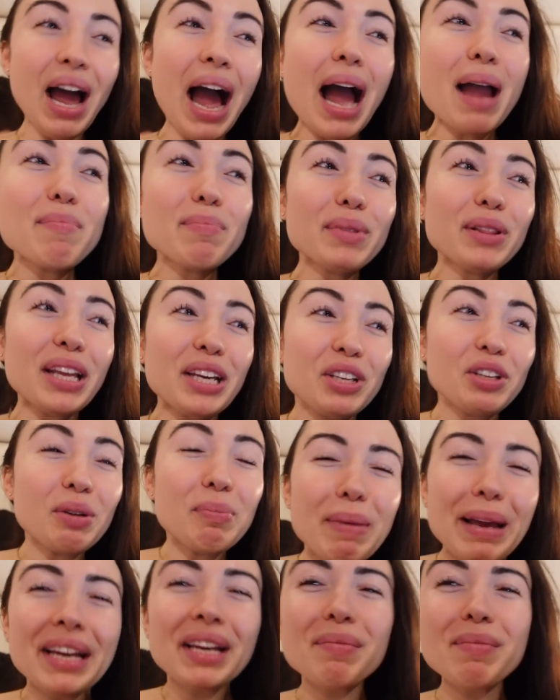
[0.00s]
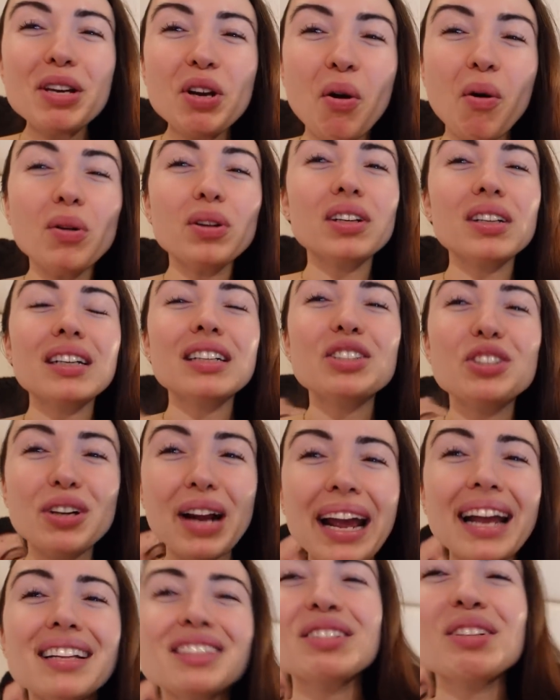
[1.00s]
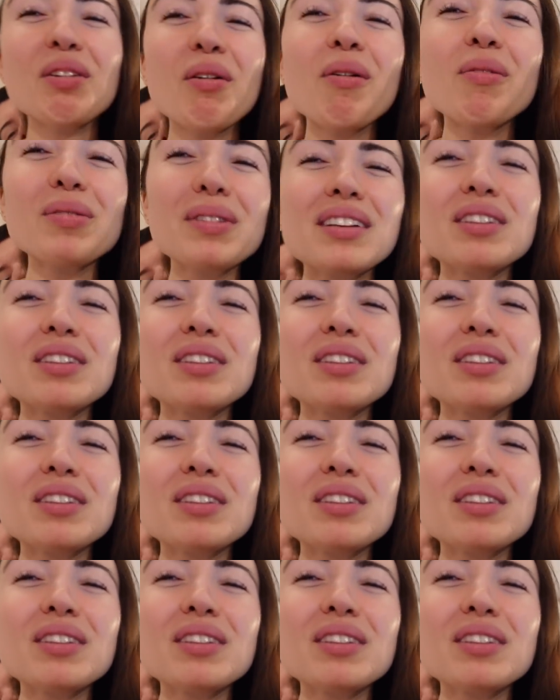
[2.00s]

No, I'm like, you're making me colder because your hands are cold.